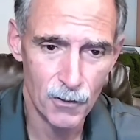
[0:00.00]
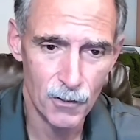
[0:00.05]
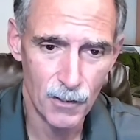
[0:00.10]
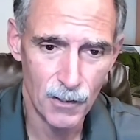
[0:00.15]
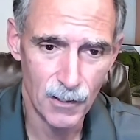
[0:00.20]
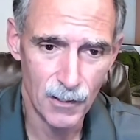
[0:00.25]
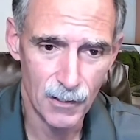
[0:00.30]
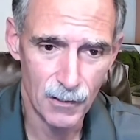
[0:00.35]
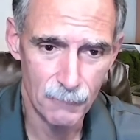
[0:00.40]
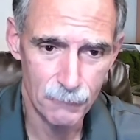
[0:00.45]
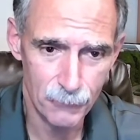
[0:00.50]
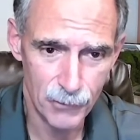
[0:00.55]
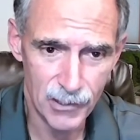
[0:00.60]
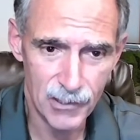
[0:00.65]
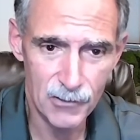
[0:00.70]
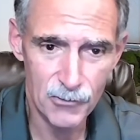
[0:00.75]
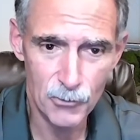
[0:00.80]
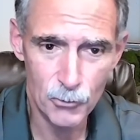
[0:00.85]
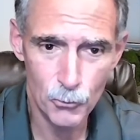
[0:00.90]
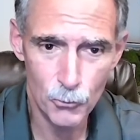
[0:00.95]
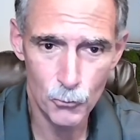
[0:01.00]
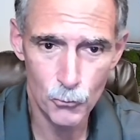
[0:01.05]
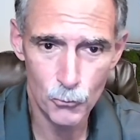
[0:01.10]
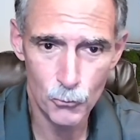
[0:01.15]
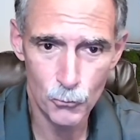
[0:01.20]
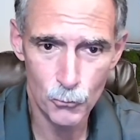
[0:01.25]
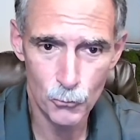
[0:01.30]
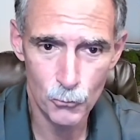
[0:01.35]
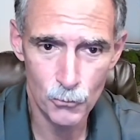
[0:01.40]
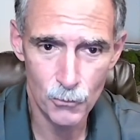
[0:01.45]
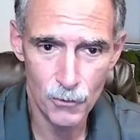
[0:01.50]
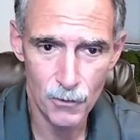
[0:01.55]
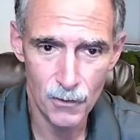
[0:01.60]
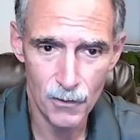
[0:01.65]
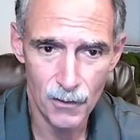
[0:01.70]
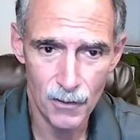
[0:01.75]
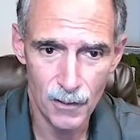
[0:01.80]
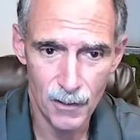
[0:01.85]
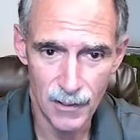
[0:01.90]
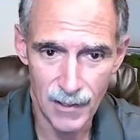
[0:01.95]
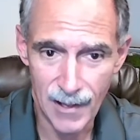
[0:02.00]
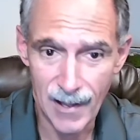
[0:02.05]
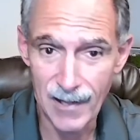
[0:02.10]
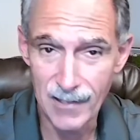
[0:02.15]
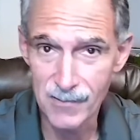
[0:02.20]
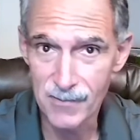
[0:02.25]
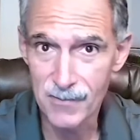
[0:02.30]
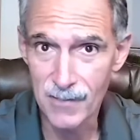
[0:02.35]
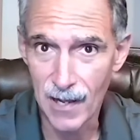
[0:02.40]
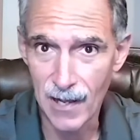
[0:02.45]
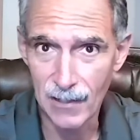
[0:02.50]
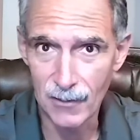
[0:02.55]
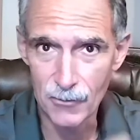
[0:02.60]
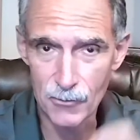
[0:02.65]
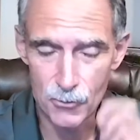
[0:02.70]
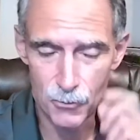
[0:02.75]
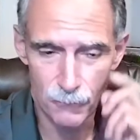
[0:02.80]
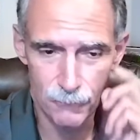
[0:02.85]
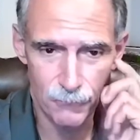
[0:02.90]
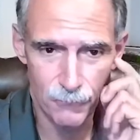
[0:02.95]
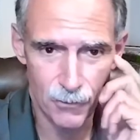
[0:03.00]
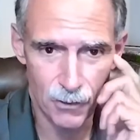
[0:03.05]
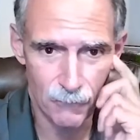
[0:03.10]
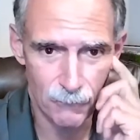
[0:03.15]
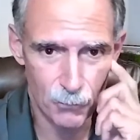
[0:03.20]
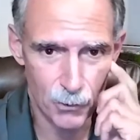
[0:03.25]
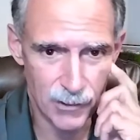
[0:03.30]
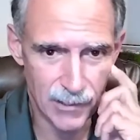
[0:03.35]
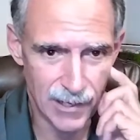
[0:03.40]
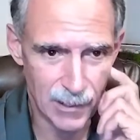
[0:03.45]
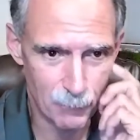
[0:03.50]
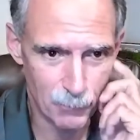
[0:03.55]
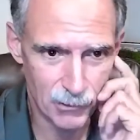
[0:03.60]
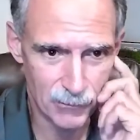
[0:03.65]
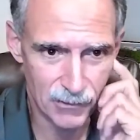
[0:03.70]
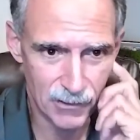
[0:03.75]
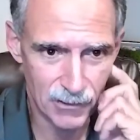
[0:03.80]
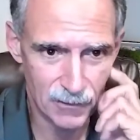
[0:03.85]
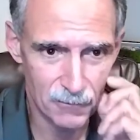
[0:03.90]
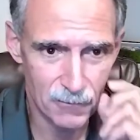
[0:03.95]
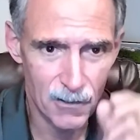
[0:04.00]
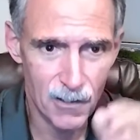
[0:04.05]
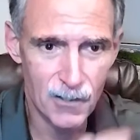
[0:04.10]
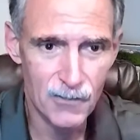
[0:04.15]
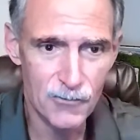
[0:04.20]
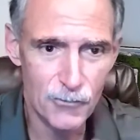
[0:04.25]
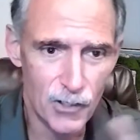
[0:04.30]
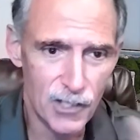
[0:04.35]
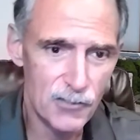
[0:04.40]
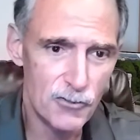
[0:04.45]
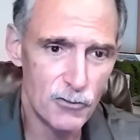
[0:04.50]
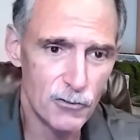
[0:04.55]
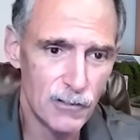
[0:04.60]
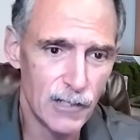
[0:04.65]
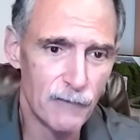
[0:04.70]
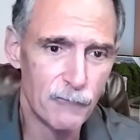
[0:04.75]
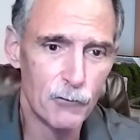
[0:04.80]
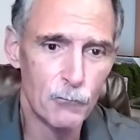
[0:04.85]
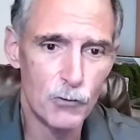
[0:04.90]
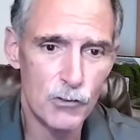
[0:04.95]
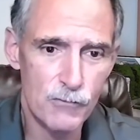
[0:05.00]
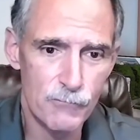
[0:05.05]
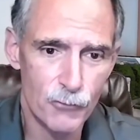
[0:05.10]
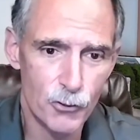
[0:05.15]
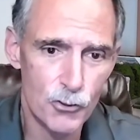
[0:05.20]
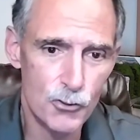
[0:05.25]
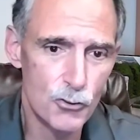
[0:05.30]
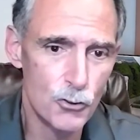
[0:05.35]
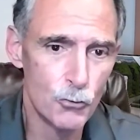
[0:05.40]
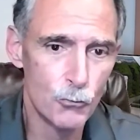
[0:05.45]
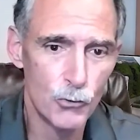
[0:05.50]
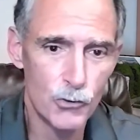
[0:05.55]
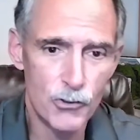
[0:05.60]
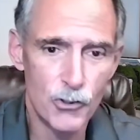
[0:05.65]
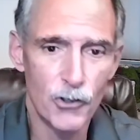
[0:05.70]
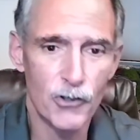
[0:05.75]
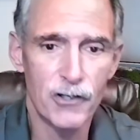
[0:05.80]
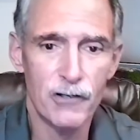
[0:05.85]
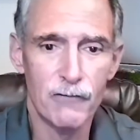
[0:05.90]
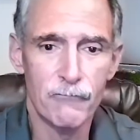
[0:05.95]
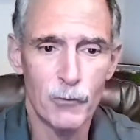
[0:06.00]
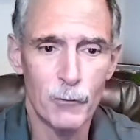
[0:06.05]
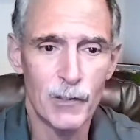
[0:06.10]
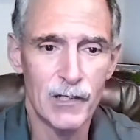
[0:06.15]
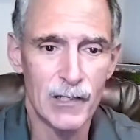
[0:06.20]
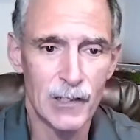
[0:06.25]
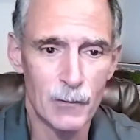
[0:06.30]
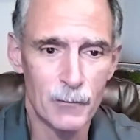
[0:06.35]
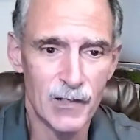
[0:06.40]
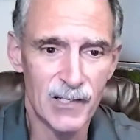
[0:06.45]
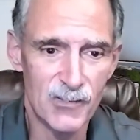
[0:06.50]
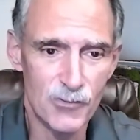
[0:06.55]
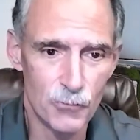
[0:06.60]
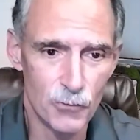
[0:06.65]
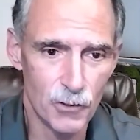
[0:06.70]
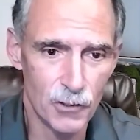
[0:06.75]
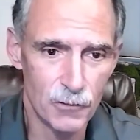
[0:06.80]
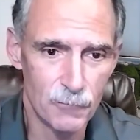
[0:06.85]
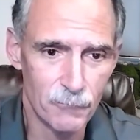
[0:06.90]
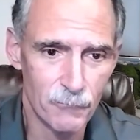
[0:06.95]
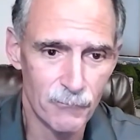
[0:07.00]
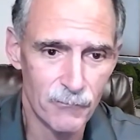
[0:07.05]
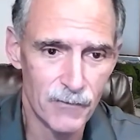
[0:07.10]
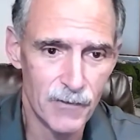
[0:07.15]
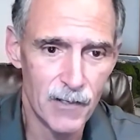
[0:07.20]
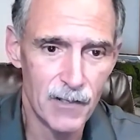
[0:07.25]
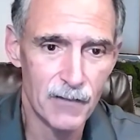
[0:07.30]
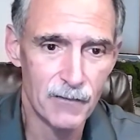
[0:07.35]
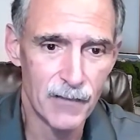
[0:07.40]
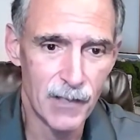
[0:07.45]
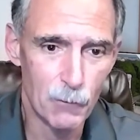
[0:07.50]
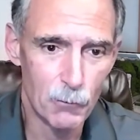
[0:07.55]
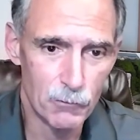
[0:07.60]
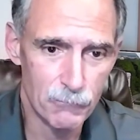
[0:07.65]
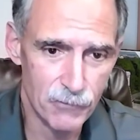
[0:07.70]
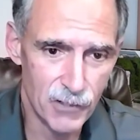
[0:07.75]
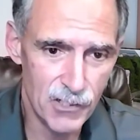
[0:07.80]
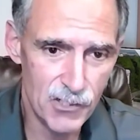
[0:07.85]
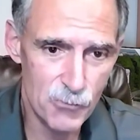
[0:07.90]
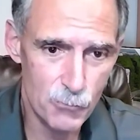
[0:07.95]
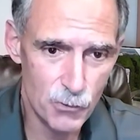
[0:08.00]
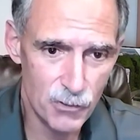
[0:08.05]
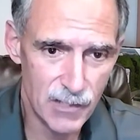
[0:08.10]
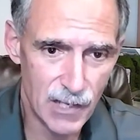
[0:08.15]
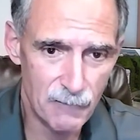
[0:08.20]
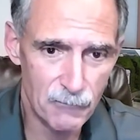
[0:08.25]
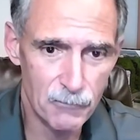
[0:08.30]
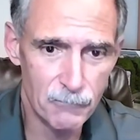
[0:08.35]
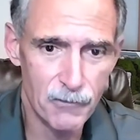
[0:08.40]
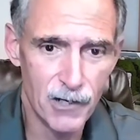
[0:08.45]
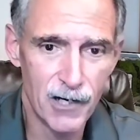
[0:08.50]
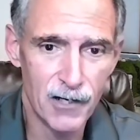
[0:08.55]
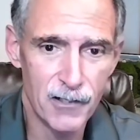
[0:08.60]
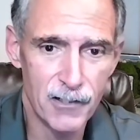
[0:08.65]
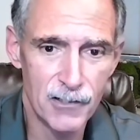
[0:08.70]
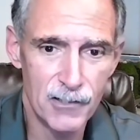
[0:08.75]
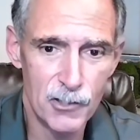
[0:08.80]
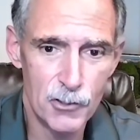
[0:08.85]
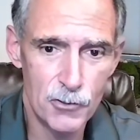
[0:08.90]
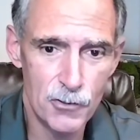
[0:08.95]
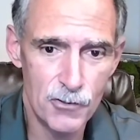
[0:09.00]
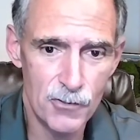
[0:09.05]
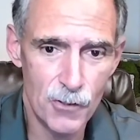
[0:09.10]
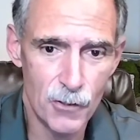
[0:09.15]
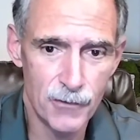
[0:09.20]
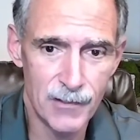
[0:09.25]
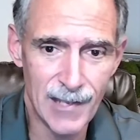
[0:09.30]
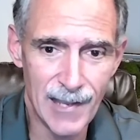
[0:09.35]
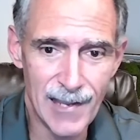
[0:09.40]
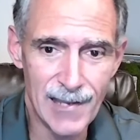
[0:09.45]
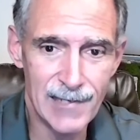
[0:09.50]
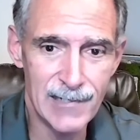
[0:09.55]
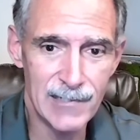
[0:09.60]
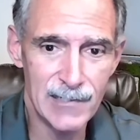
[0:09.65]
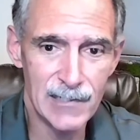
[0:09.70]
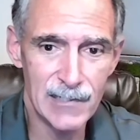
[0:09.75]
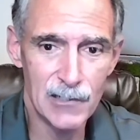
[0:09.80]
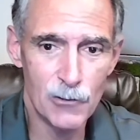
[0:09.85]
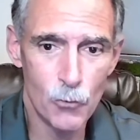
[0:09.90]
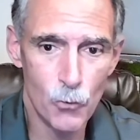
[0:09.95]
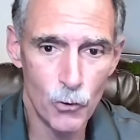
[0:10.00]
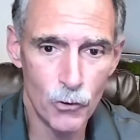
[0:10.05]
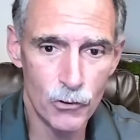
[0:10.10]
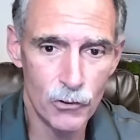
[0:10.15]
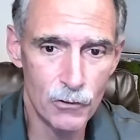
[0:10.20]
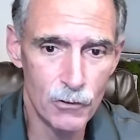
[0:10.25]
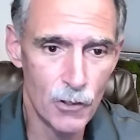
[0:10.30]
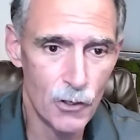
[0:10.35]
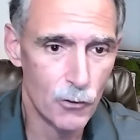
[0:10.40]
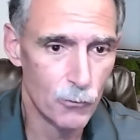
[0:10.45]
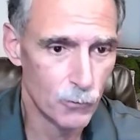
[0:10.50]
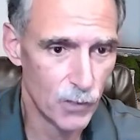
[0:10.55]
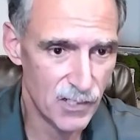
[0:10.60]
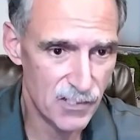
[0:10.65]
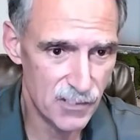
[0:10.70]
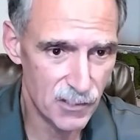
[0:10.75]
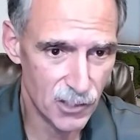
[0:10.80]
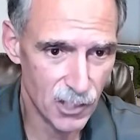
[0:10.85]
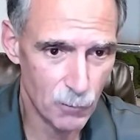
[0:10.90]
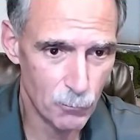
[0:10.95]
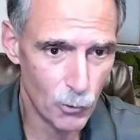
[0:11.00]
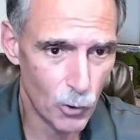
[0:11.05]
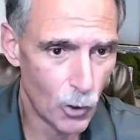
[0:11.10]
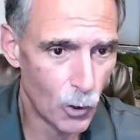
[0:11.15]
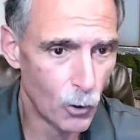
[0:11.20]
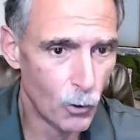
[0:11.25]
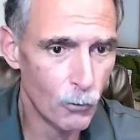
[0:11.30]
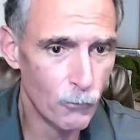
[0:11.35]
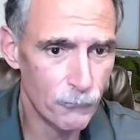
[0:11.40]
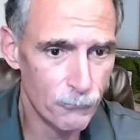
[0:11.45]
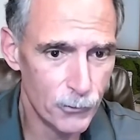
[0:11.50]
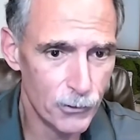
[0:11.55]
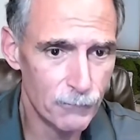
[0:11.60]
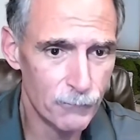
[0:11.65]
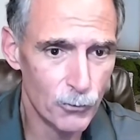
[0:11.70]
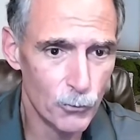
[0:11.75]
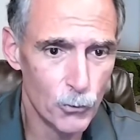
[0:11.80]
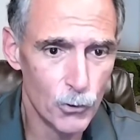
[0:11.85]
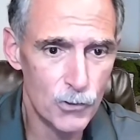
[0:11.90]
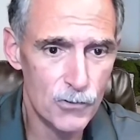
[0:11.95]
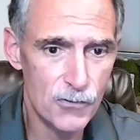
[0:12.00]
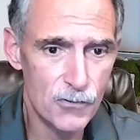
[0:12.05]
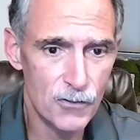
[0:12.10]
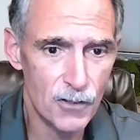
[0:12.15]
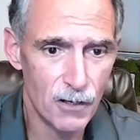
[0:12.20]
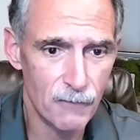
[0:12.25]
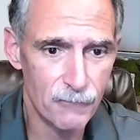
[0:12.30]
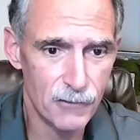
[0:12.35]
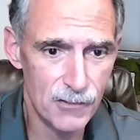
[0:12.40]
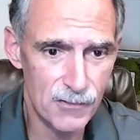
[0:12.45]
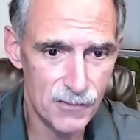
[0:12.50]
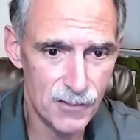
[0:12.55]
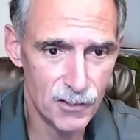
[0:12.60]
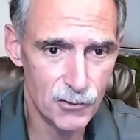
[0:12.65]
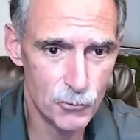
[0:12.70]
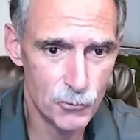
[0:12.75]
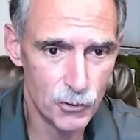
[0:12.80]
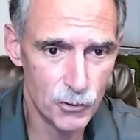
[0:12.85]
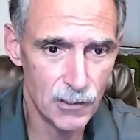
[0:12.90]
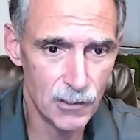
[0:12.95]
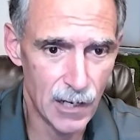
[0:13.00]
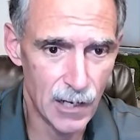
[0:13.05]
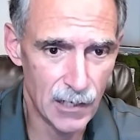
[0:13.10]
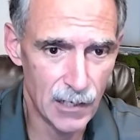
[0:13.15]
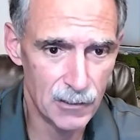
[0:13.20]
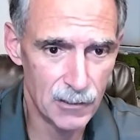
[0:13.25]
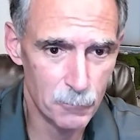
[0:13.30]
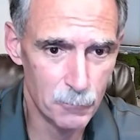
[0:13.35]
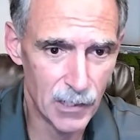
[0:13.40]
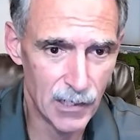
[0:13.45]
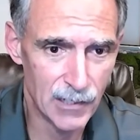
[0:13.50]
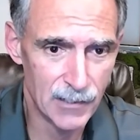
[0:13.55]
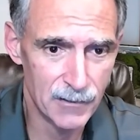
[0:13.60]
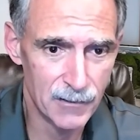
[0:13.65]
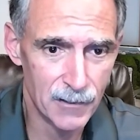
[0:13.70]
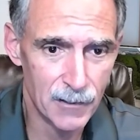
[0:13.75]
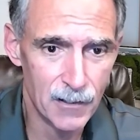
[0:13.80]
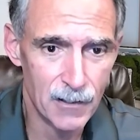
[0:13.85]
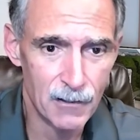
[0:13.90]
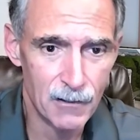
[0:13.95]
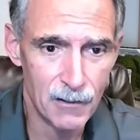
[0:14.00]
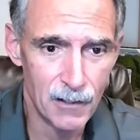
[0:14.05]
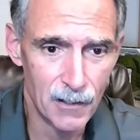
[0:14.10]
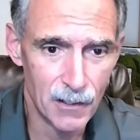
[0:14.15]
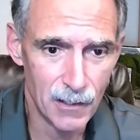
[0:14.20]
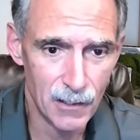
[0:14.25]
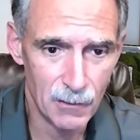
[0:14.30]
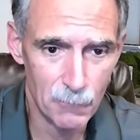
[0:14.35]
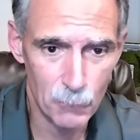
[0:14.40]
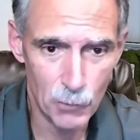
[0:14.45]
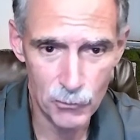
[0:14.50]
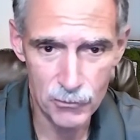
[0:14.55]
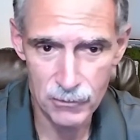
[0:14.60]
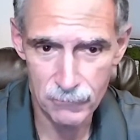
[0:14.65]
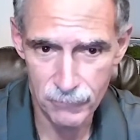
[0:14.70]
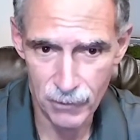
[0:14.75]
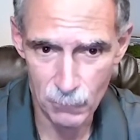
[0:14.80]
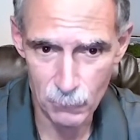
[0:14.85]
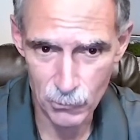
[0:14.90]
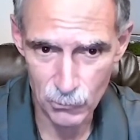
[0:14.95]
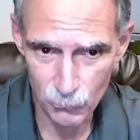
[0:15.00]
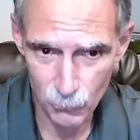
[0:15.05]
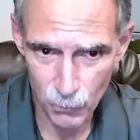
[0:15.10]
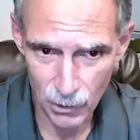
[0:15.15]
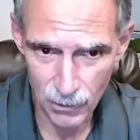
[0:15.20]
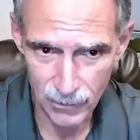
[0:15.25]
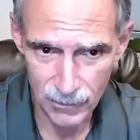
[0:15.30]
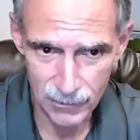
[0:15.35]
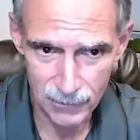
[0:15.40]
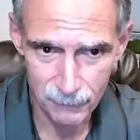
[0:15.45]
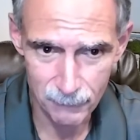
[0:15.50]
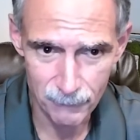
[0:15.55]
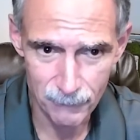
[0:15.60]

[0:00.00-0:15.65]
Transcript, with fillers: uh, friend who uh, has knowledge of, of what happened there. So engine 11 was first due returning from an EMS run. They were faced with heavy fire conditions on the AD corner, racing up all three floors of the six unit occupied uh, multifamily dwelling.